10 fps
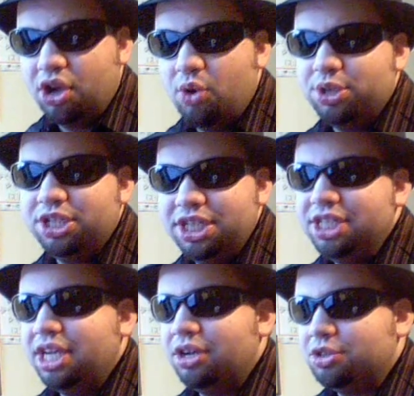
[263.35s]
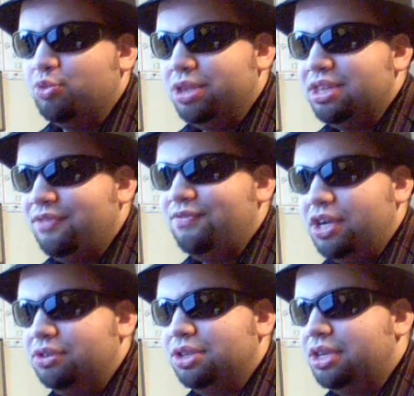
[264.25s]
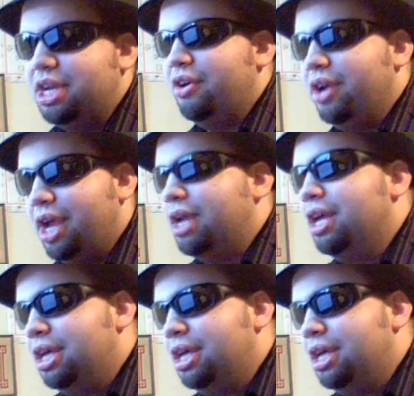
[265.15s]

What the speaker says: go into detail to what these fuckers are carrying.